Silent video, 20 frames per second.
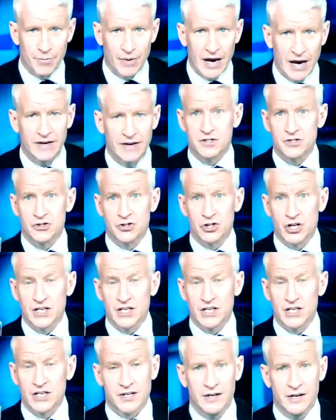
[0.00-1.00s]
even
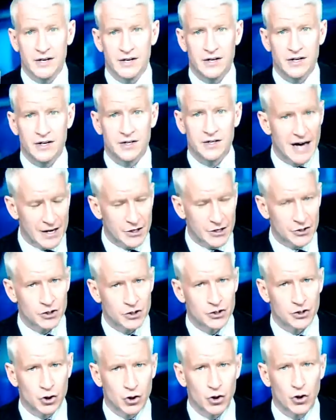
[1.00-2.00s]
suggesting his actions
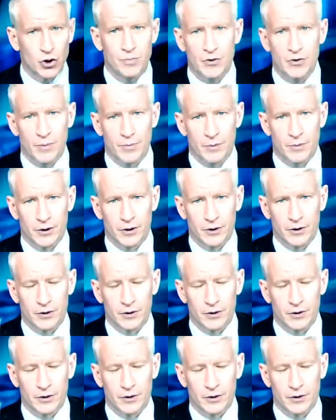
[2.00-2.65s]
could be criminal.